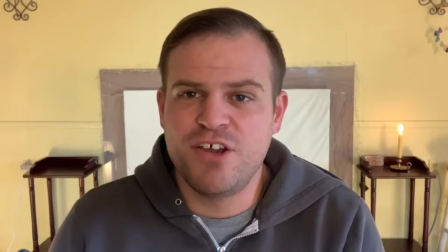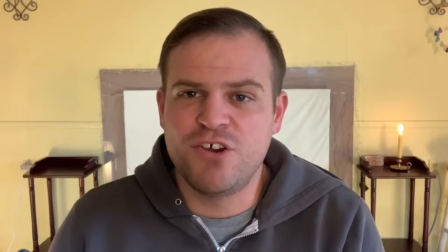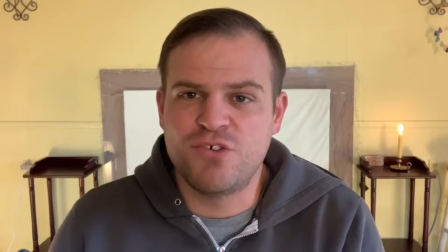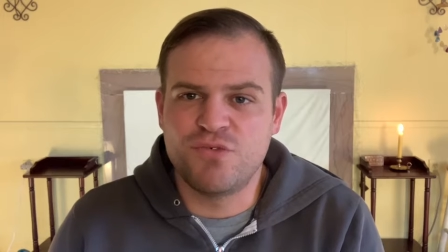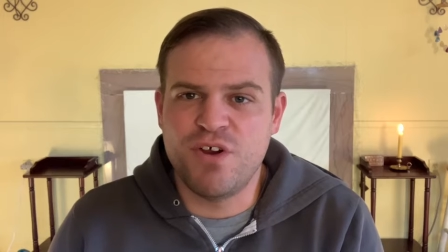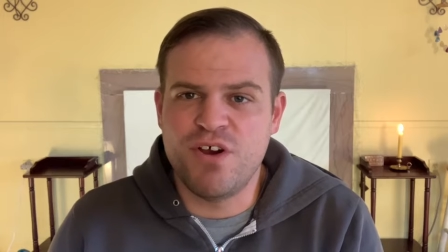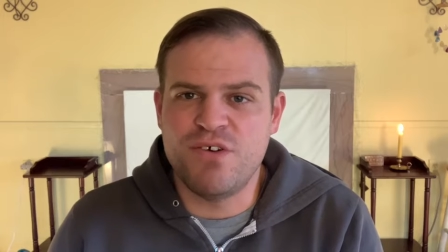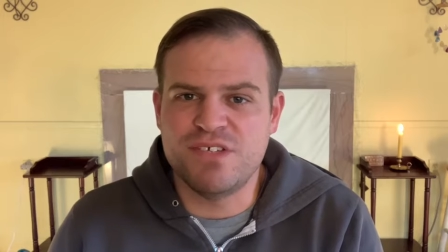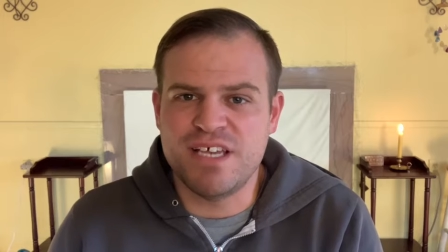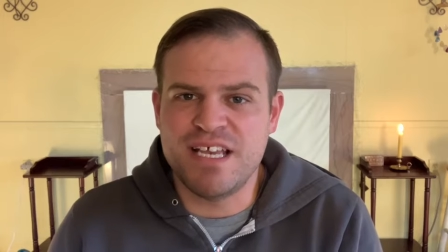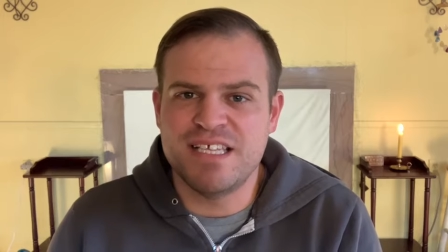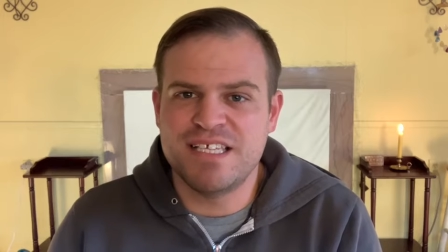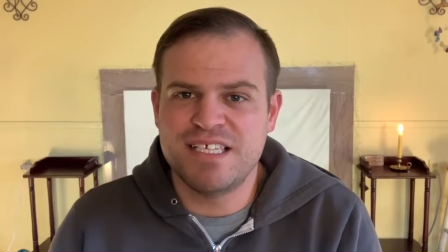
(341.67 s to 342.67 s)
grows
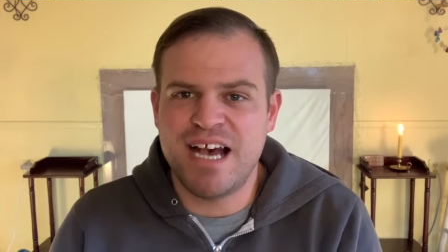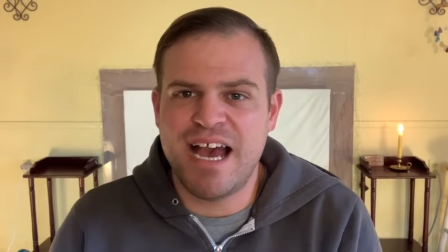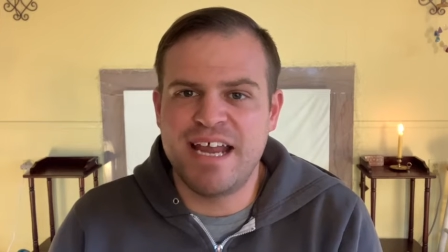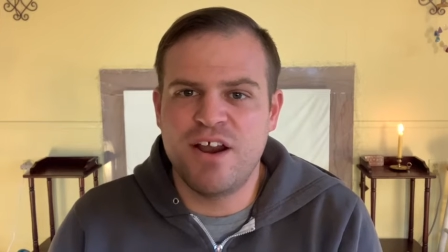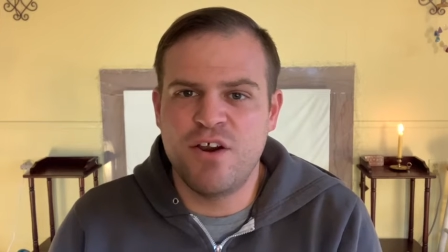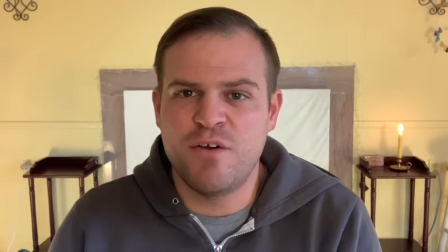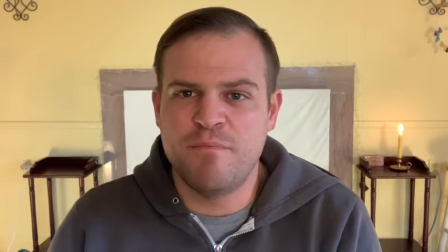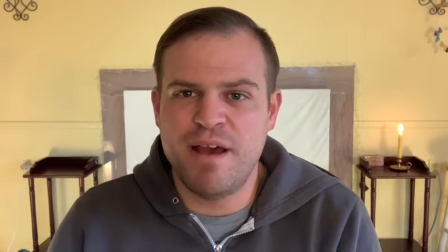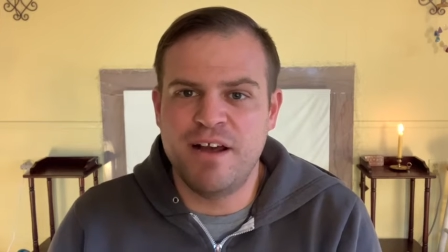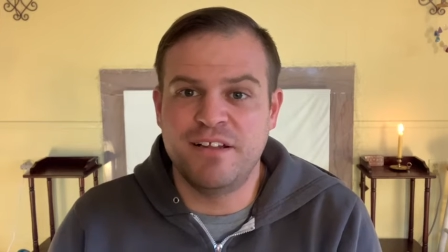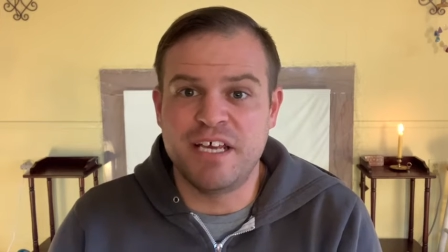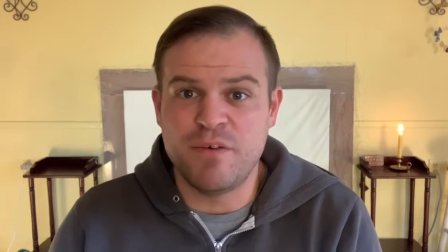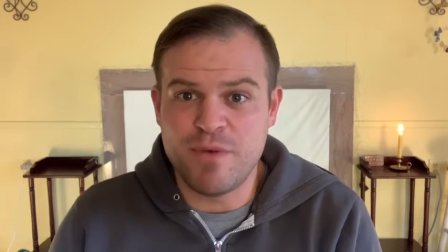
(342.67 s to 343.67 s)
inside her
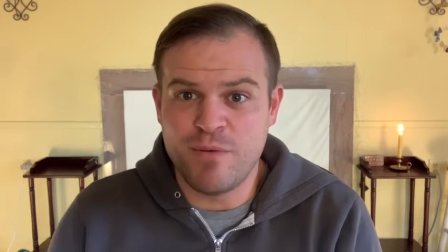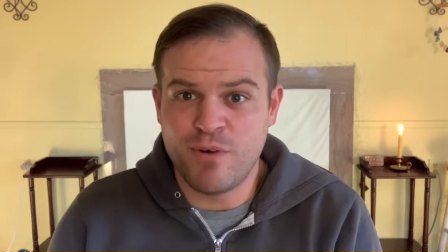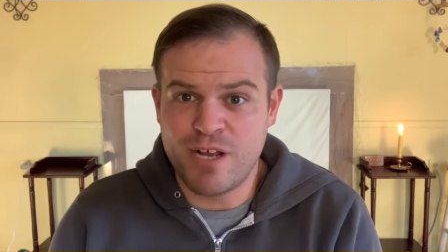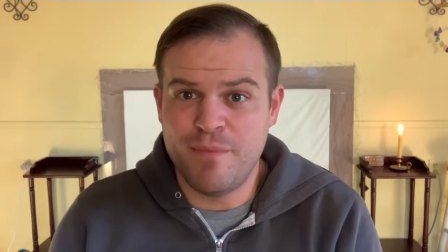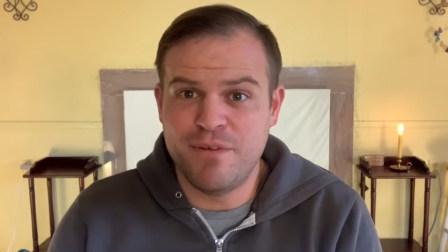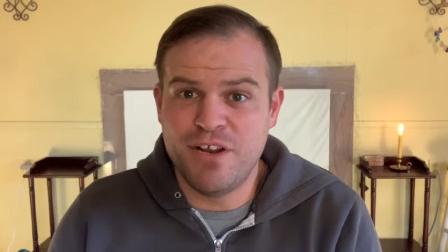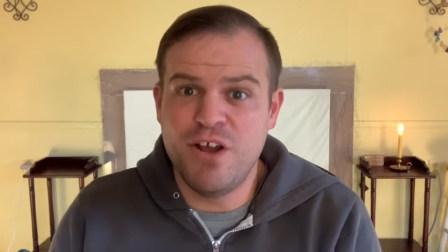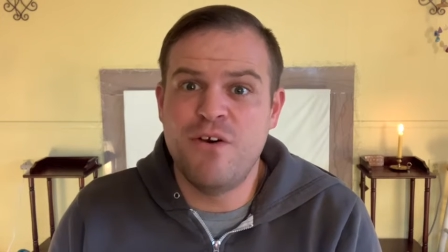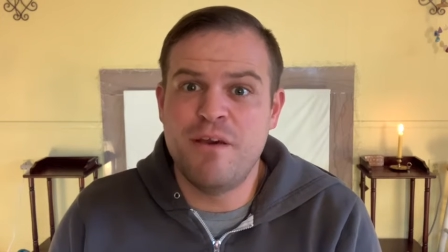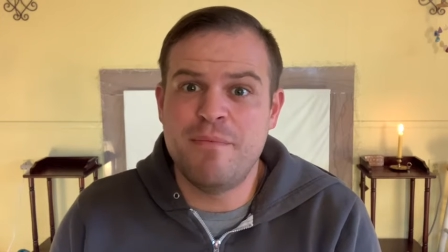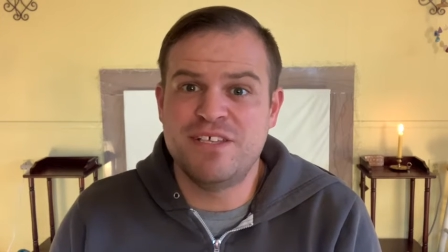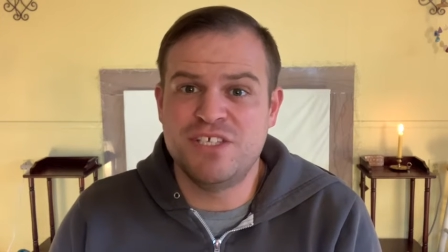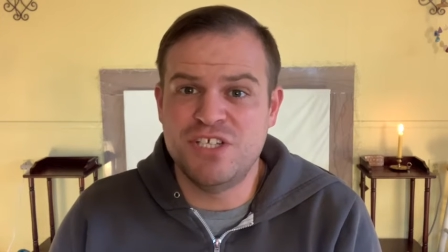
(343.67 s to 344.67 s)
belly. We will come to know
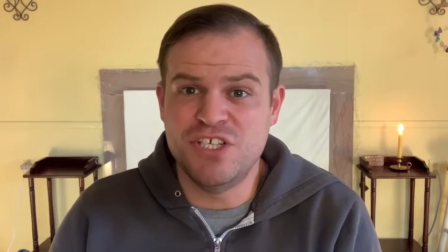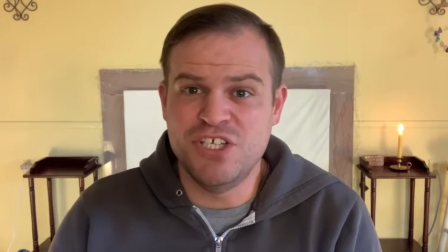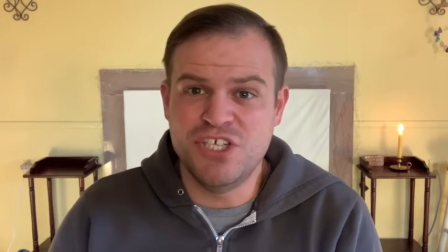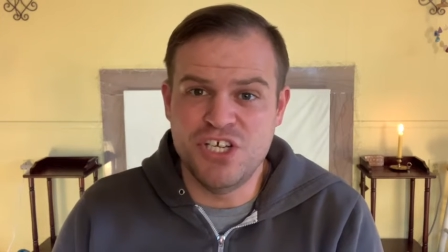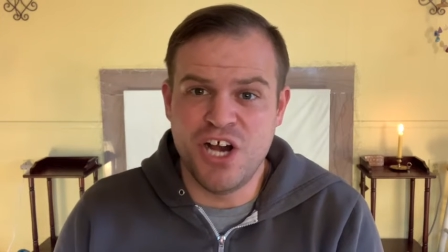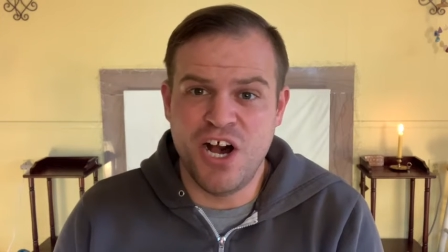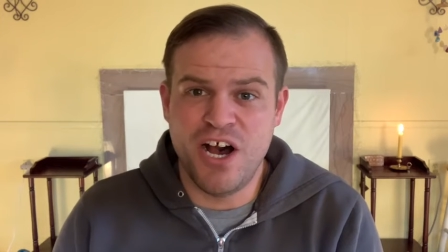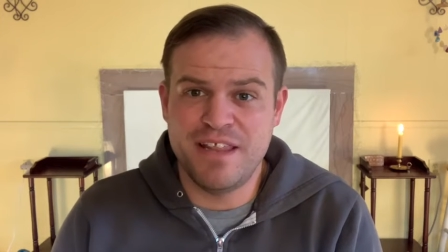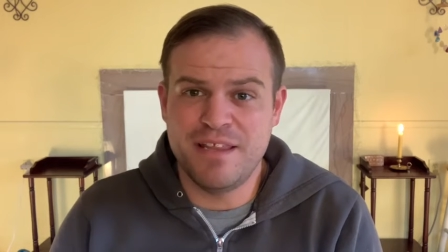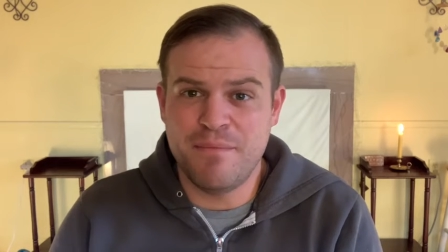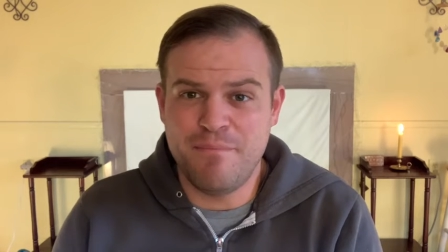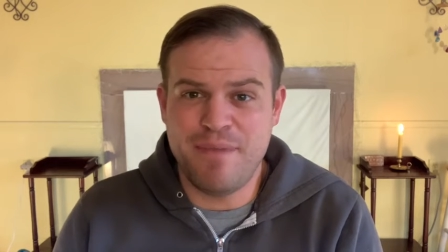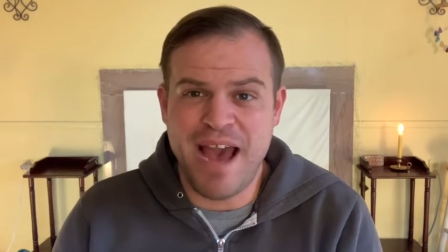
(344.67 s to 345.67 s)
him as John
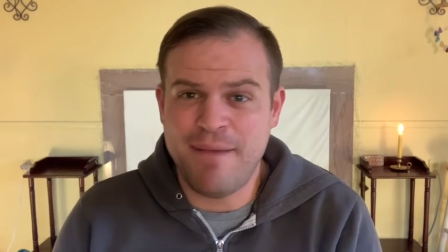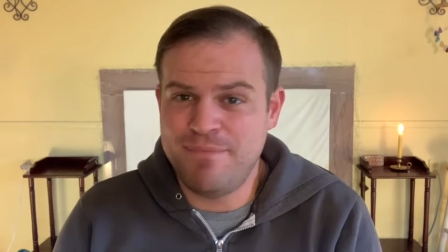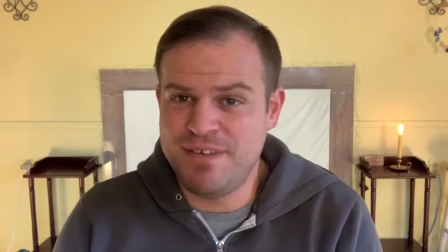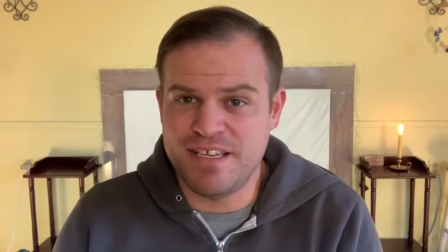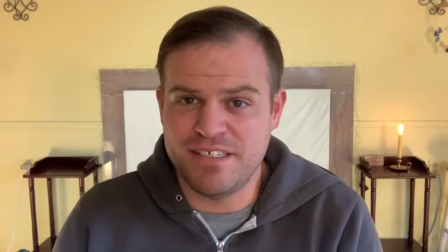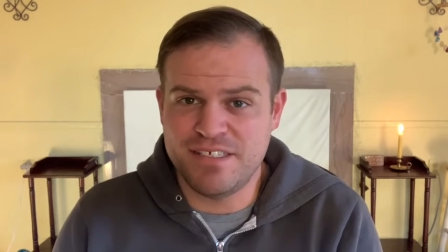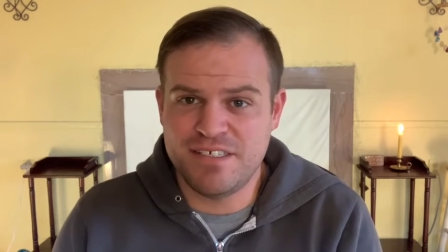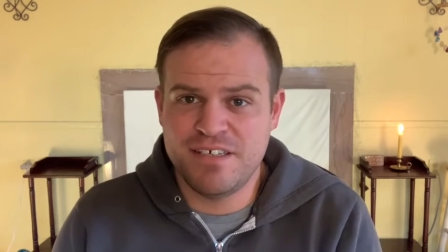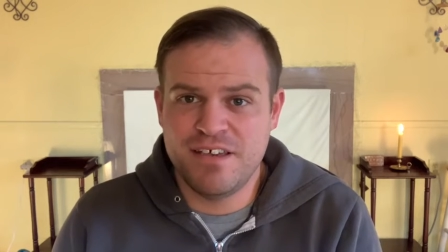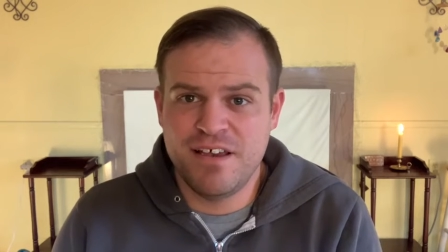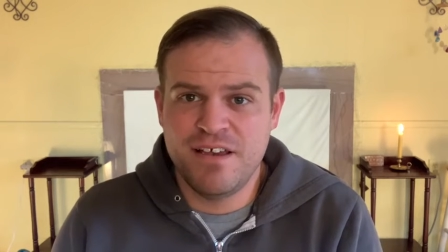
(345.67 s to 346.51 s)
the Baptist.